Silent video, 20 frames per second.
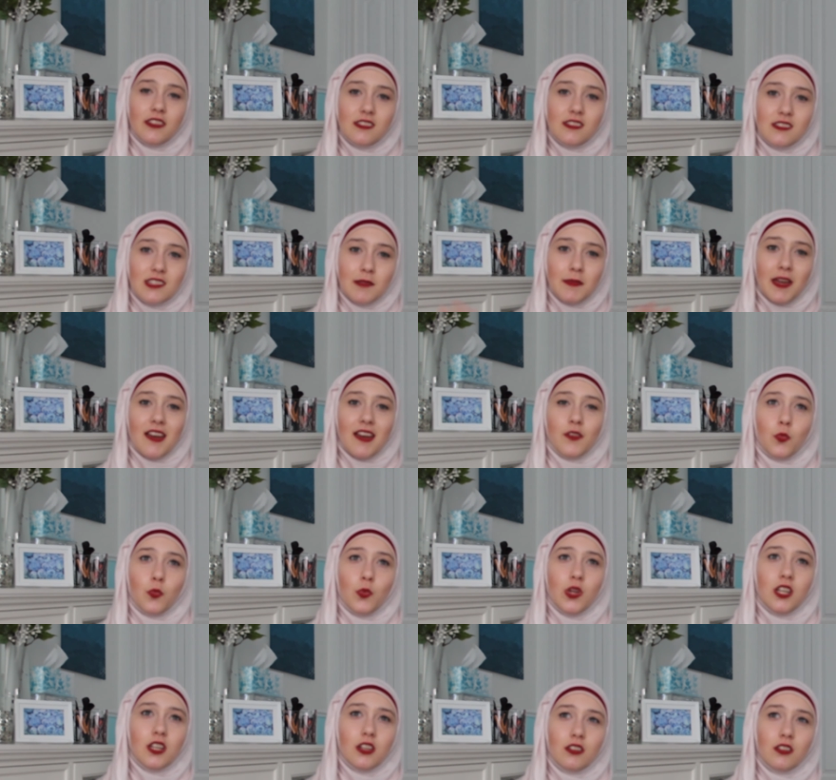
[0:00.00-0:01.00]
this time I have a
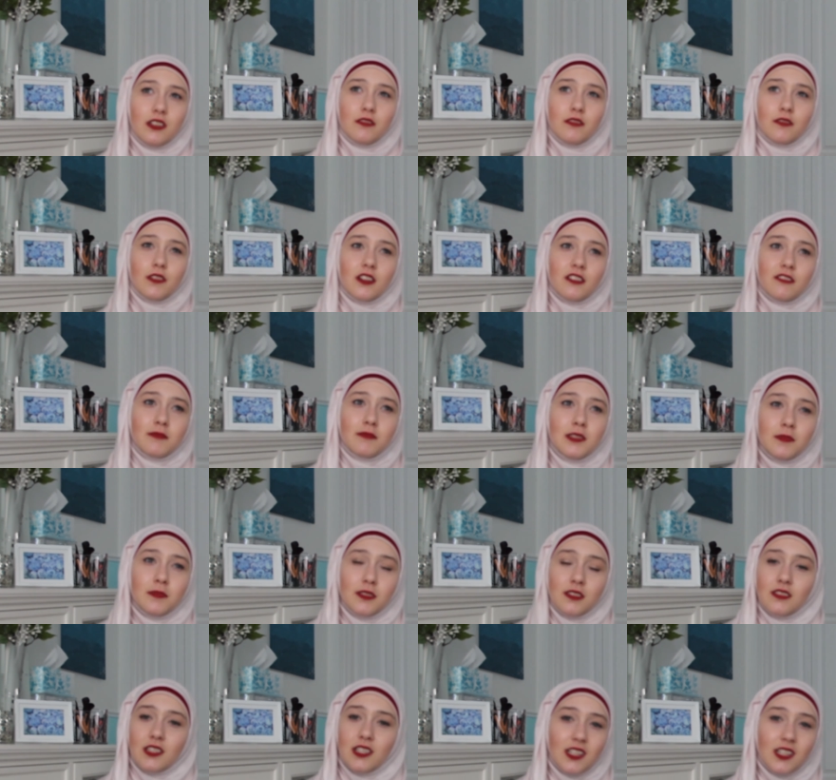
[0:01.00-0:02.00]
window in front of me, but
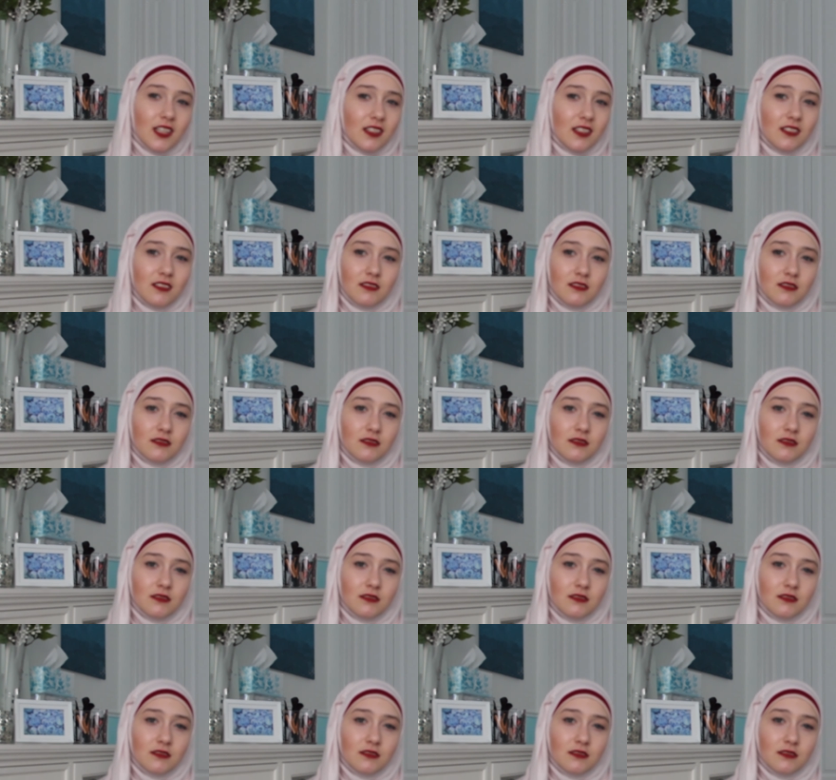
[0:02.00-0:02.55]
then again,